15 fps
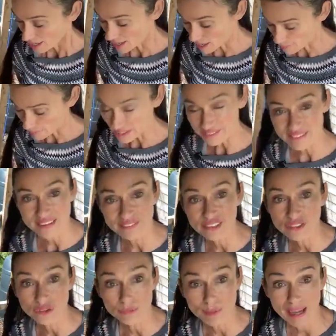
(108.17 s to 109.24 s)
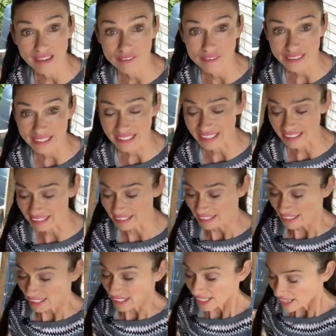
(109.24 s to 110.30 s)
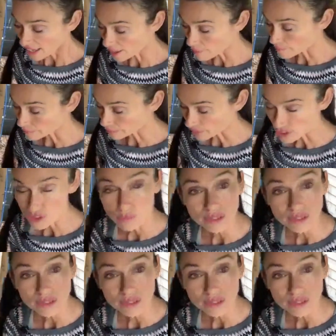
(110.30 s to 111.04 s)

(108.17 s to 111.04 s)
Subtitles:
And I've never looked back, really. So